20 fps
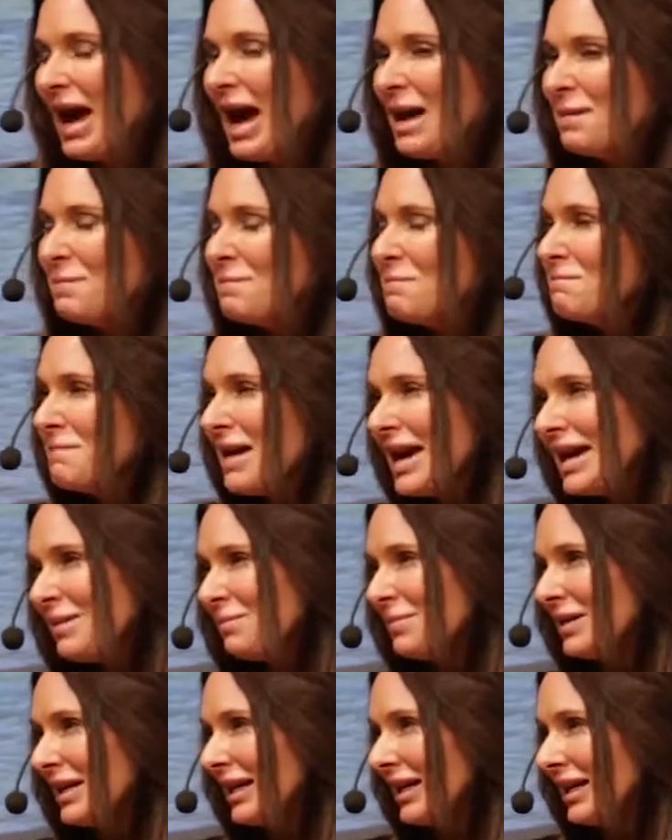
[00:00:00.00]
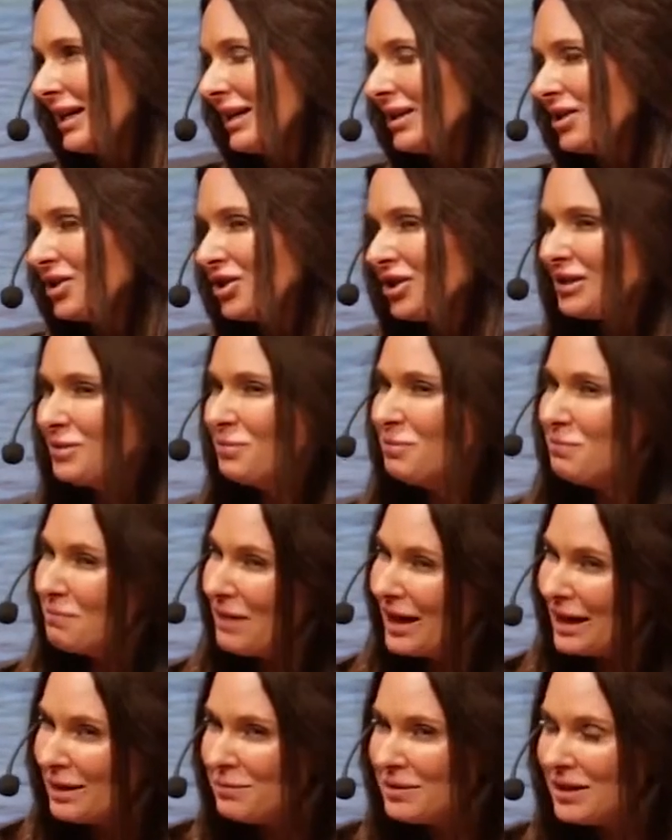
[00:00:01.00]
And maybe, just
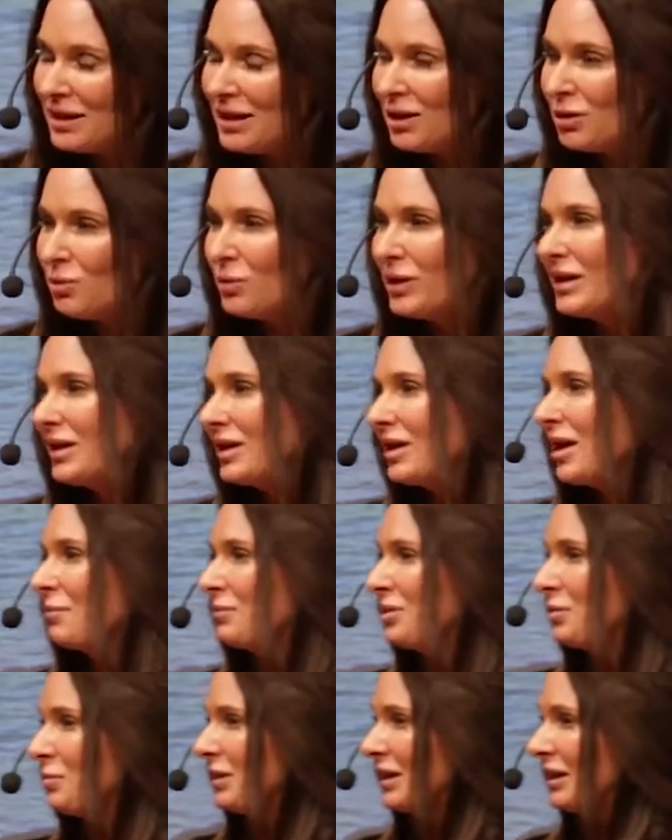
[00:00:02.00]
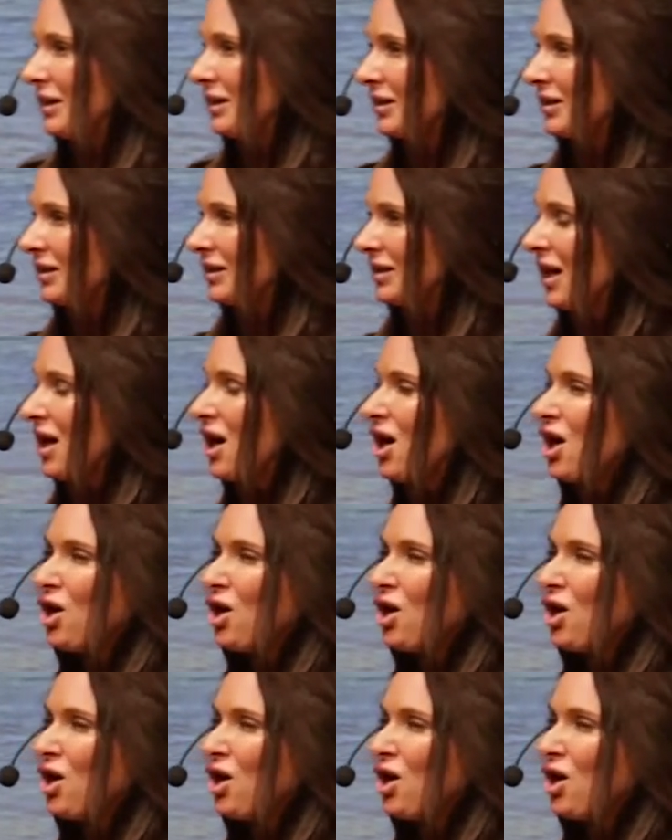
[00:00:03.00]
maybe, we can come to peace